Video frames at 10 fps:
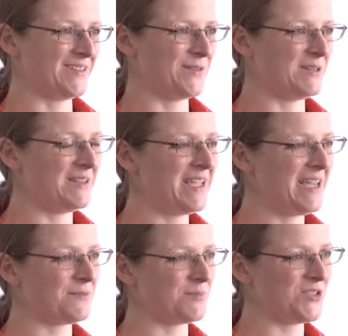I mean, they
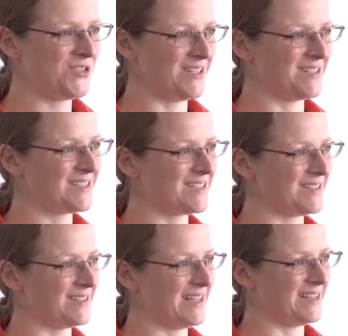had machines,
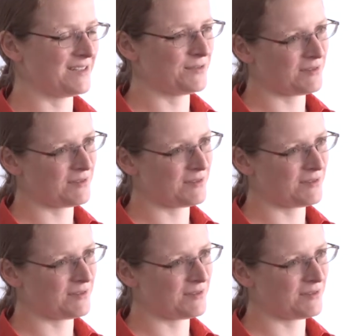and